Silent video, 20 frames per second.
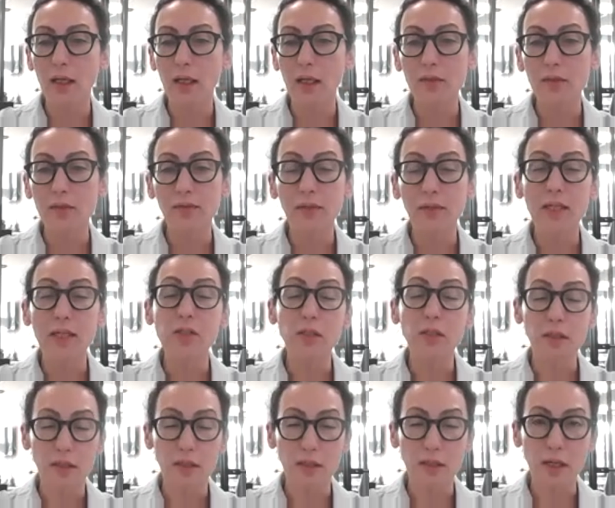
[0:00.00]

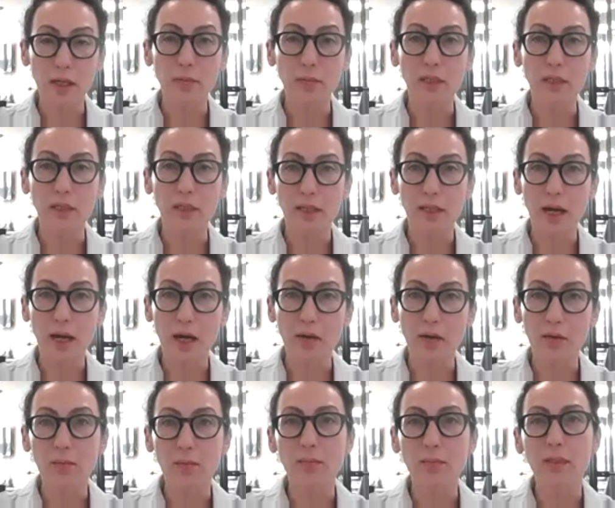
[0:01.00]
Inflation is coming
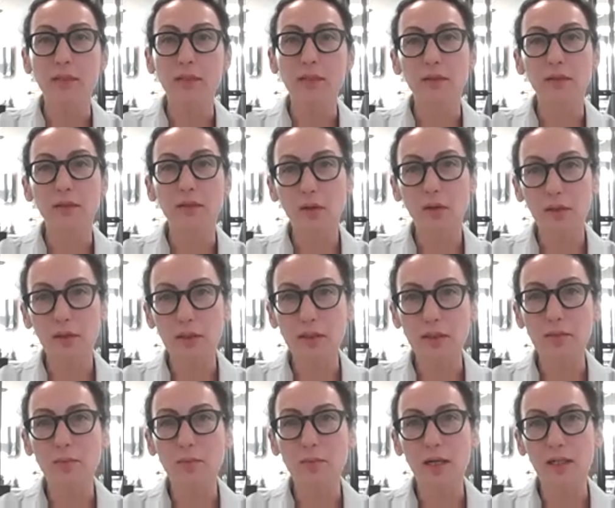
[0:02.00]
down, but not
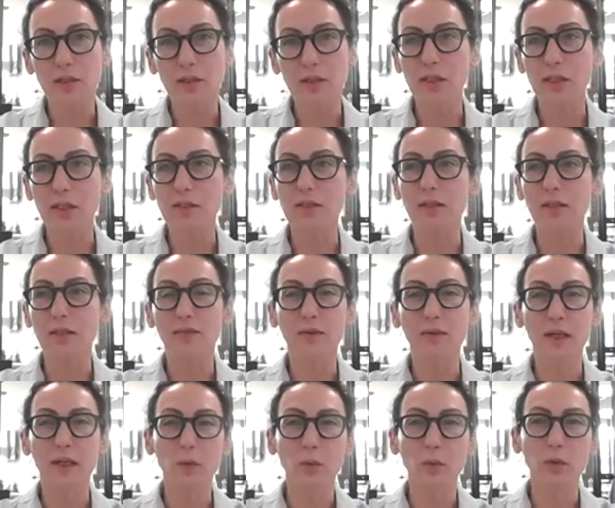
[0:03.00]
as much as the
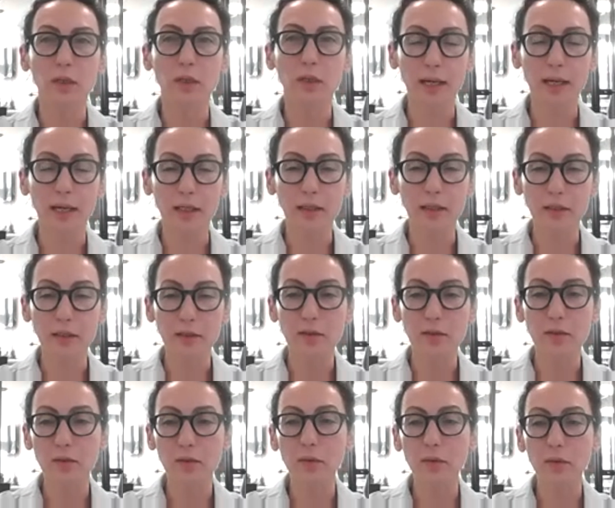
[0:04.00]
Fed would like it
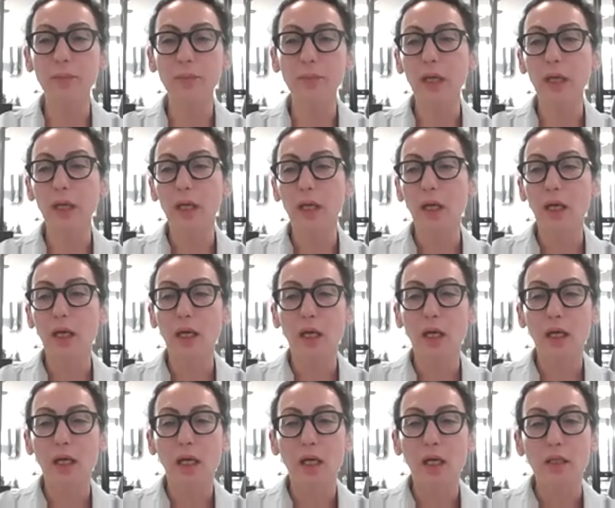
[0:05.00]
to.
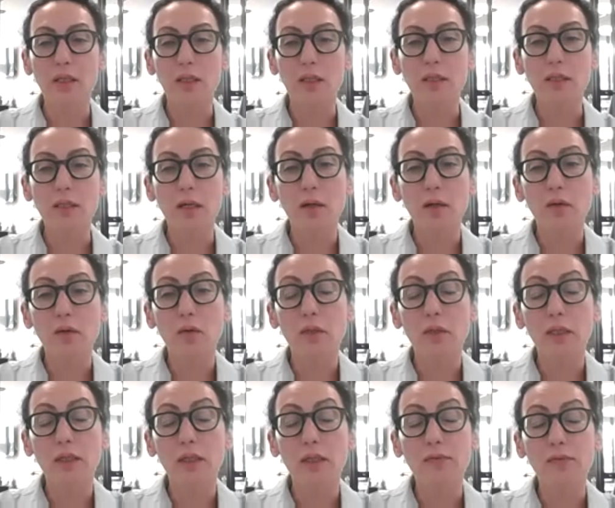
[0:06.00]
So
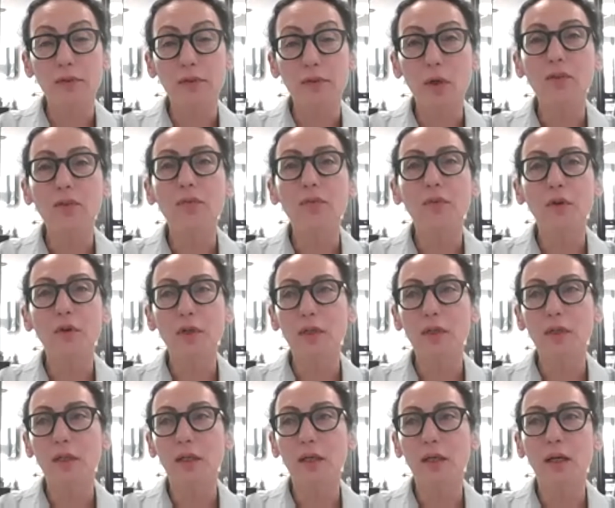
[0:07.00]
if not for
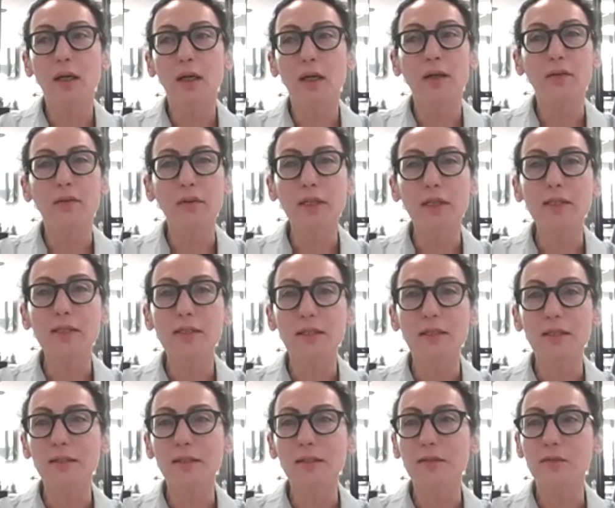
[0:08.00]
the
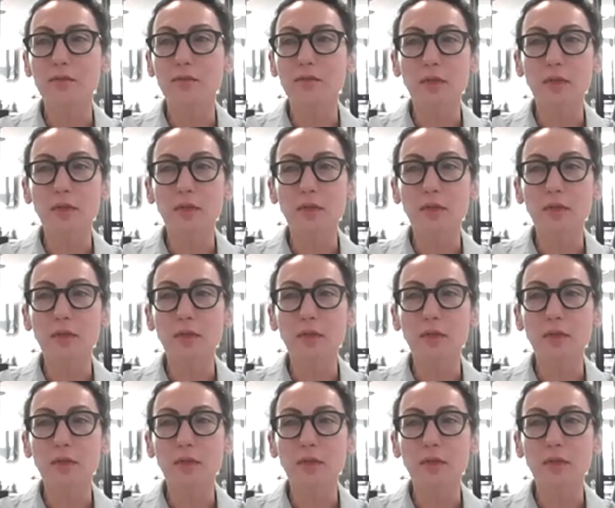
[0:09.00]
recent